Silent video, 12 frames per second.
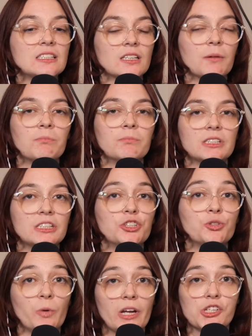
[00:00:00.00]
some
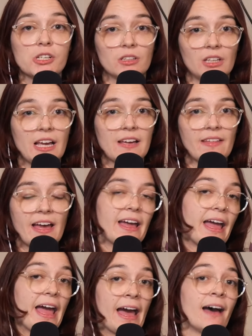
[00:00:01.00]
situation like that
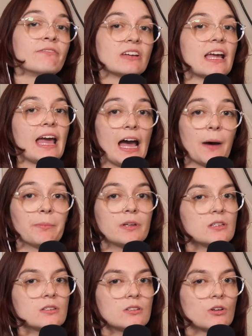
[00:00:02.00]
having
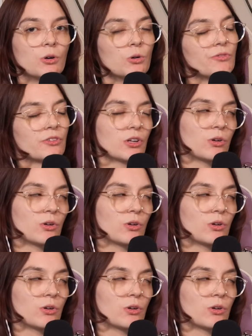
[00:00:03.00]
happened over the